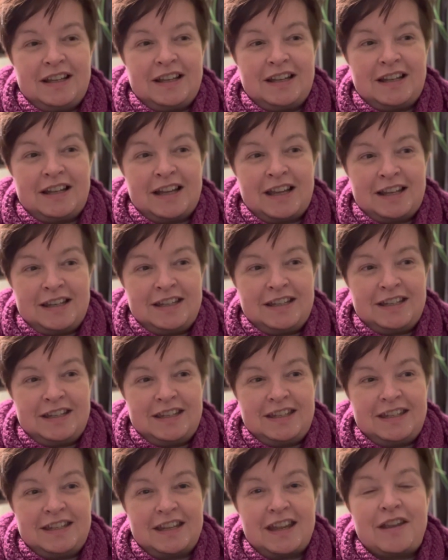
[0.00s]
cut
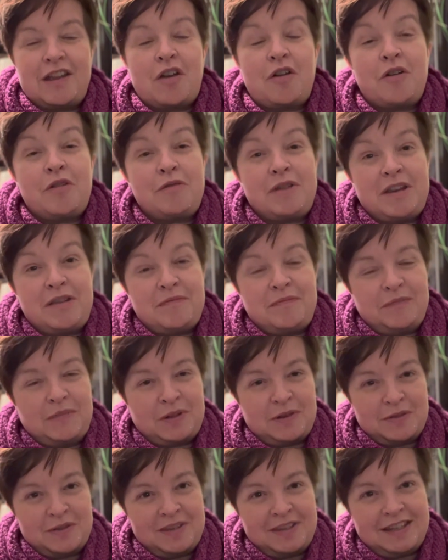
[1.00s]
it. I already
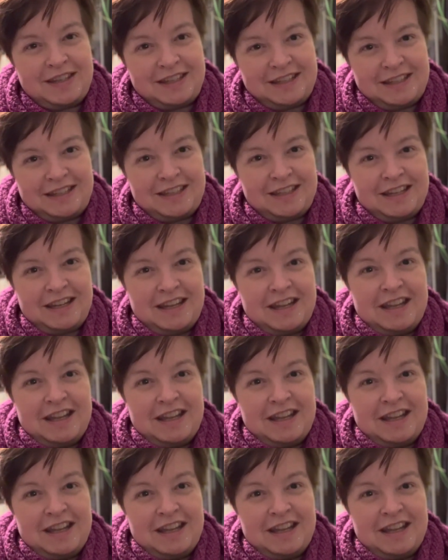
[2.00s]
posted it.